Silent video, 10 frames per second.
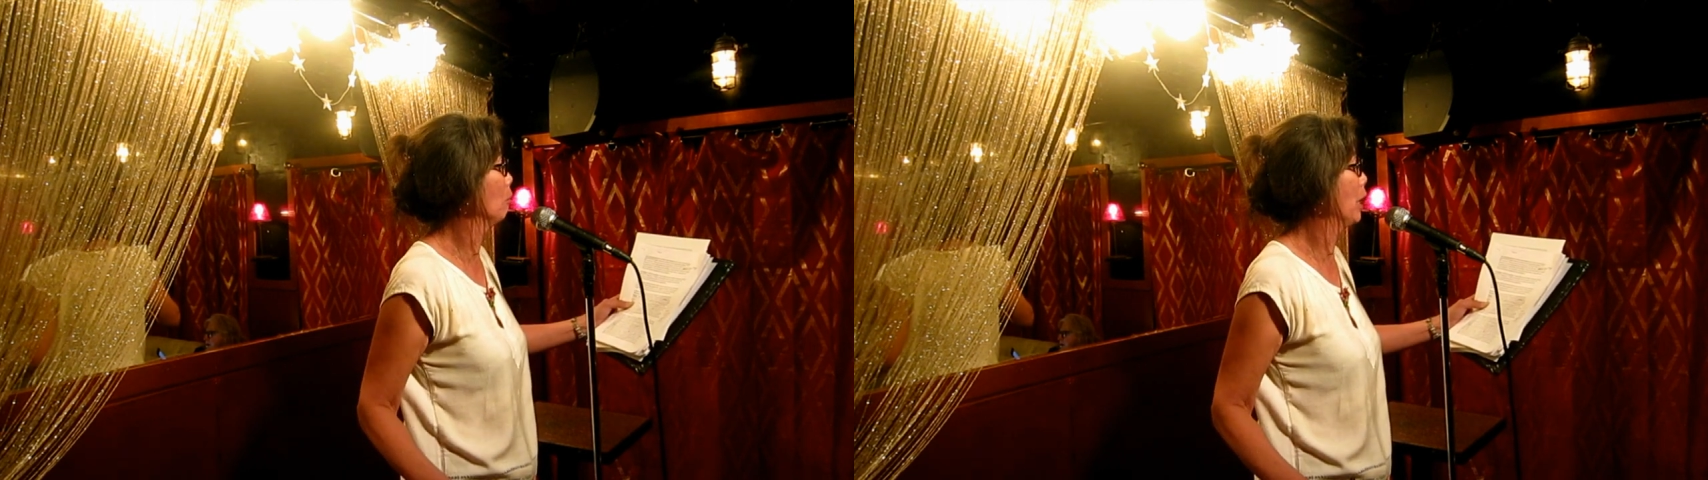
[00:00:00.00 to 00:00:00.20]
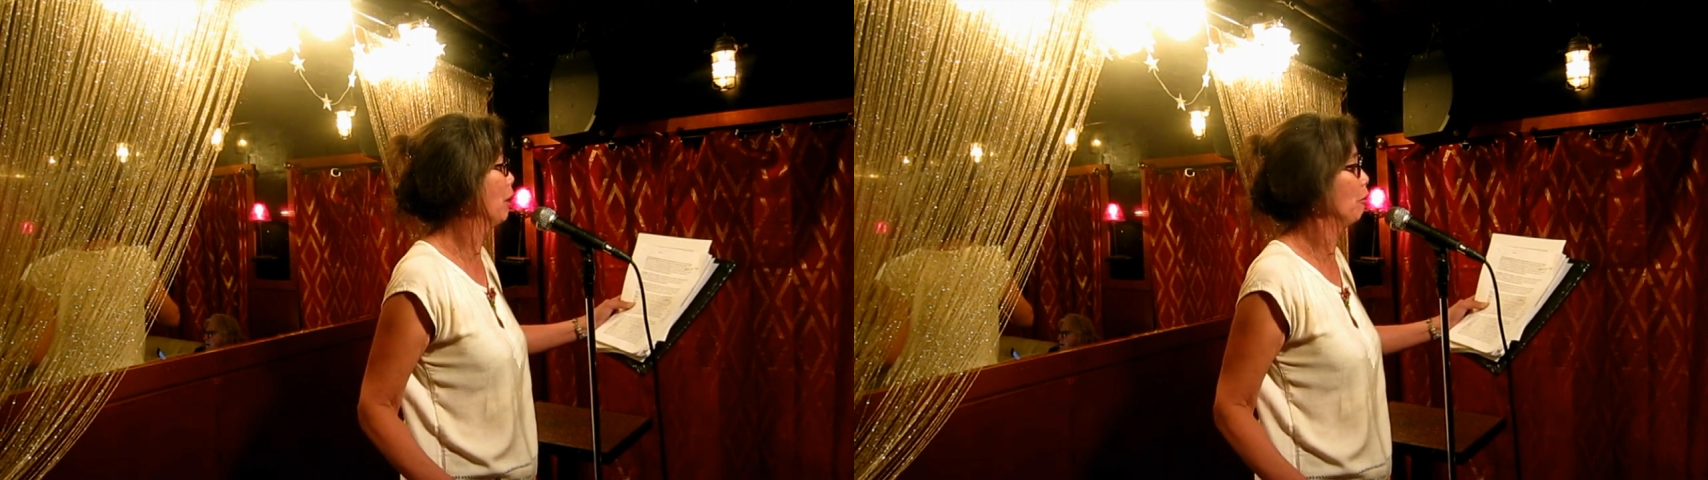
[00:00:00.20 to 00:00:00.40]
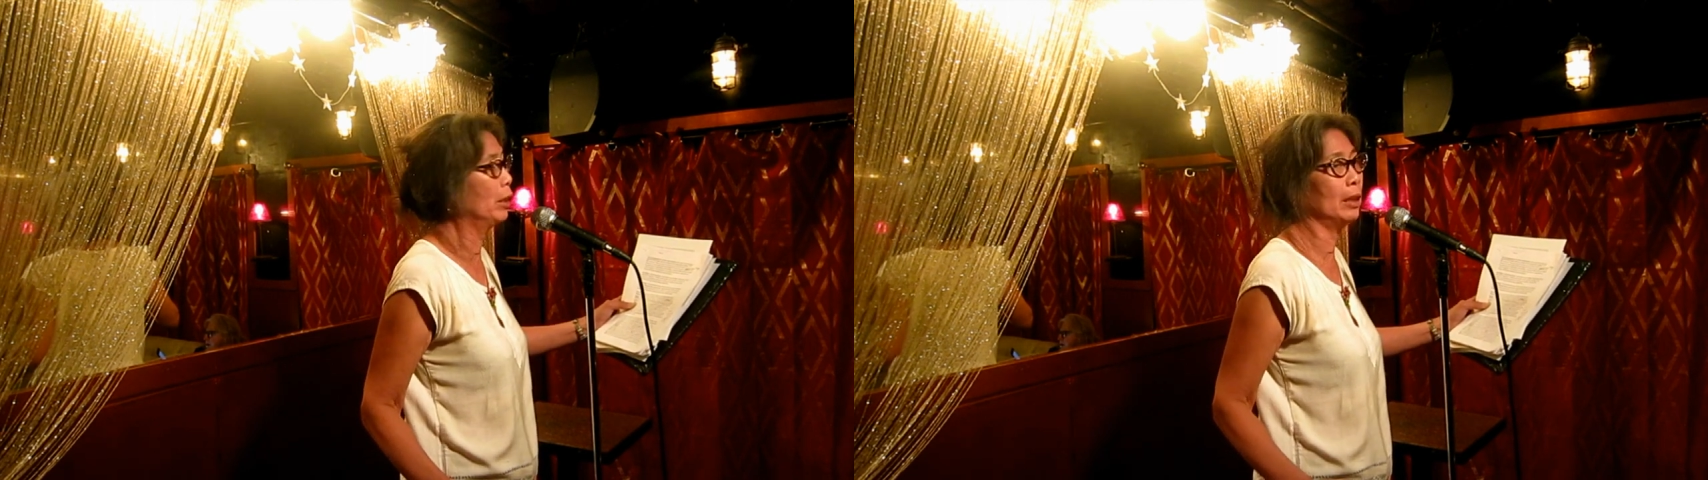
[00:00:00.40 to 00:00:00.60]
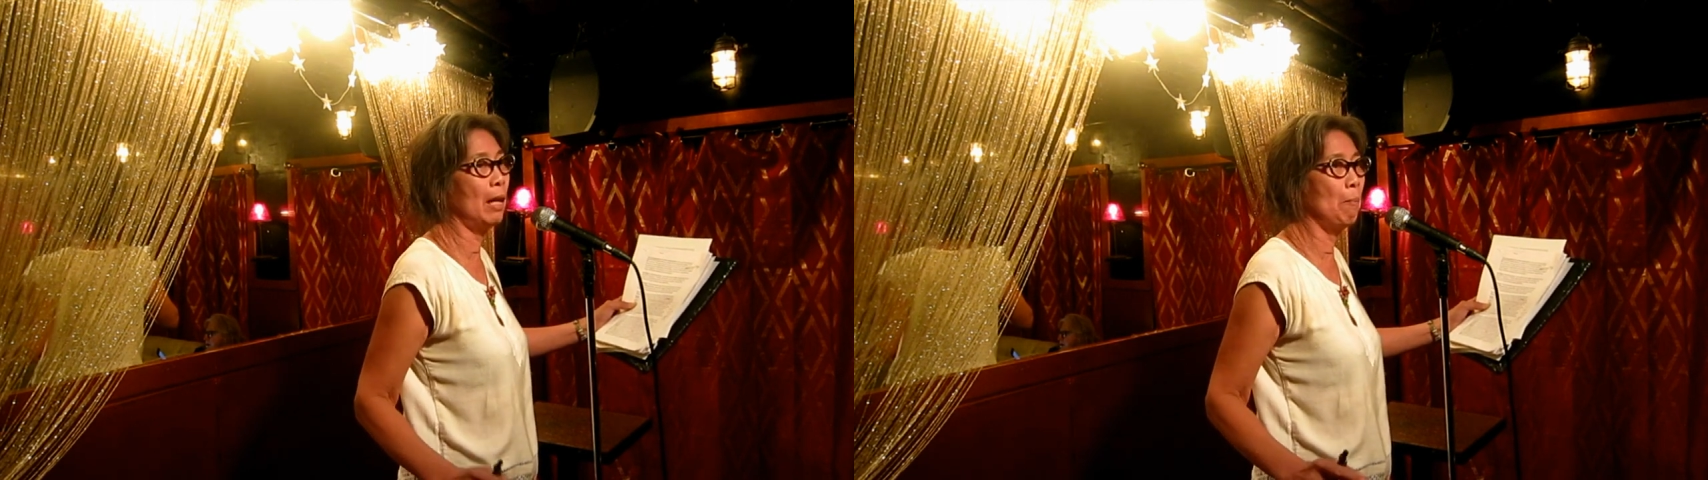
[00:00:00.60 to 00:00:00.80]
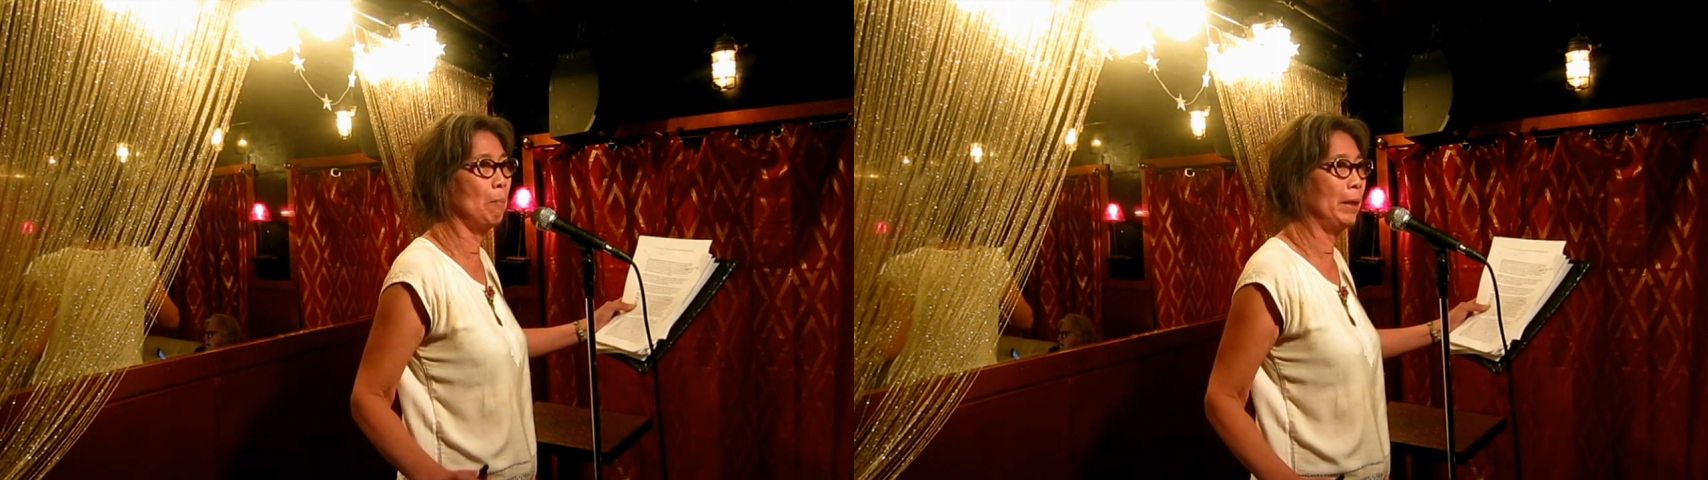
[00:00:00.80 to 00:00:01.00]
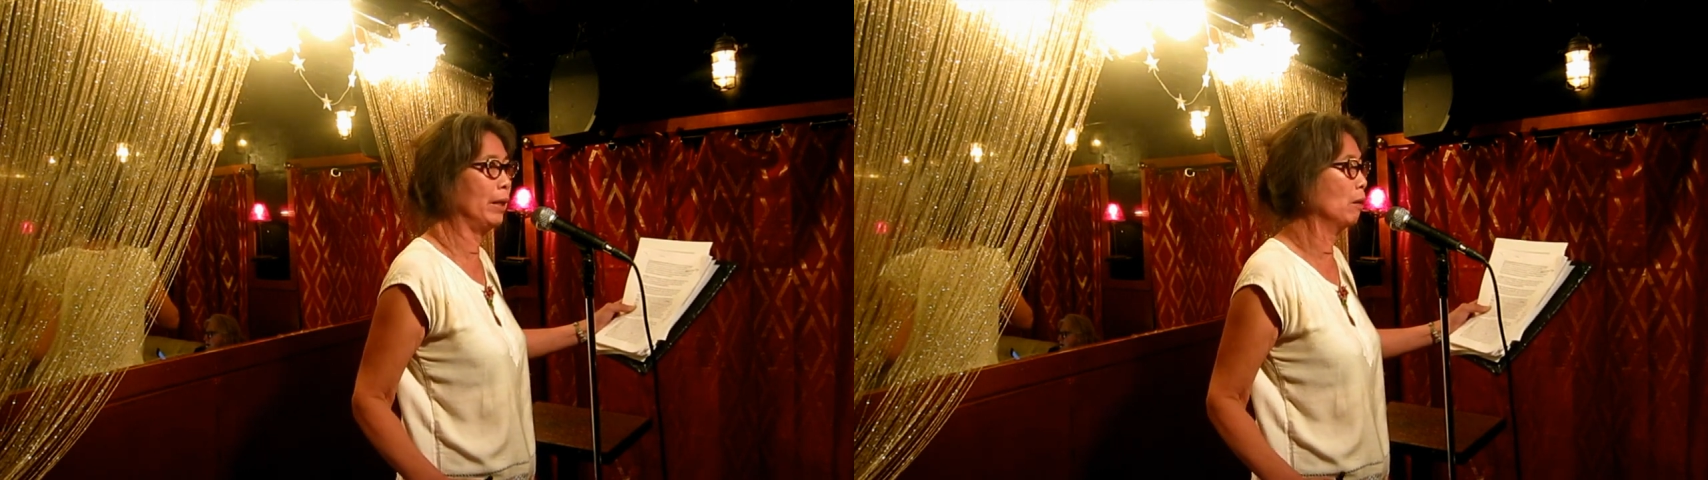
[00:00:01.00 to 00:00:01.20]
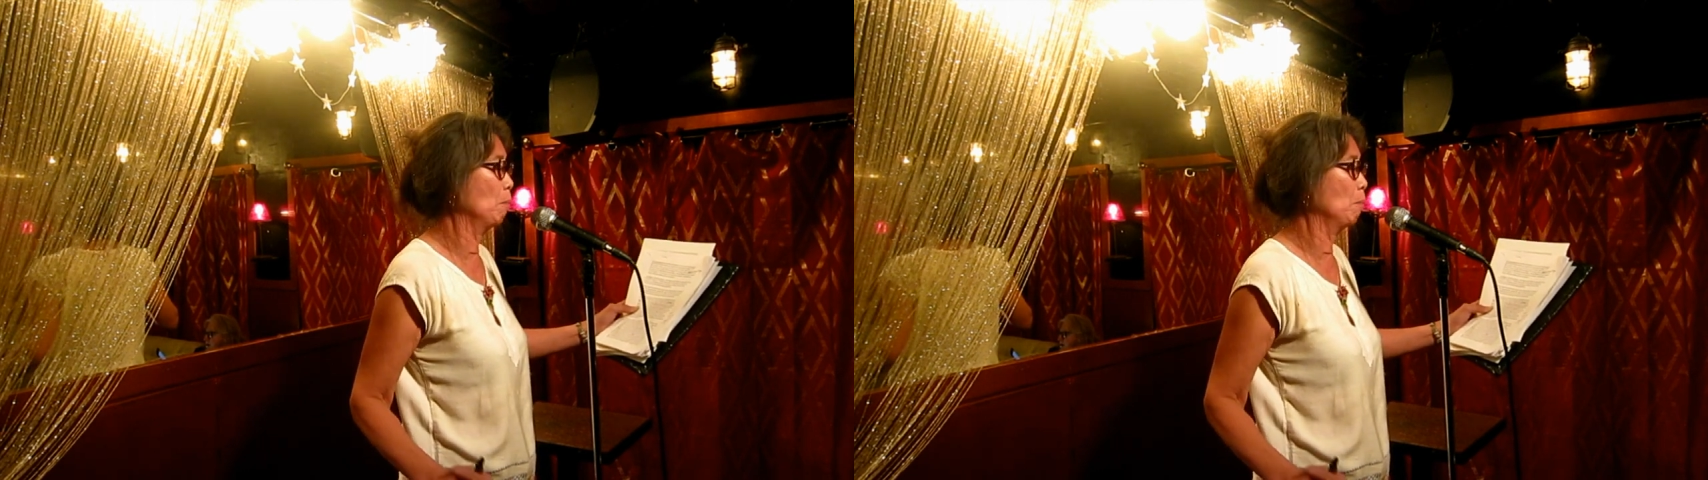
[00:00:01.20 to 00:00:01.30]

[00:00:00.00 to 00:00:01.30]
married, and bear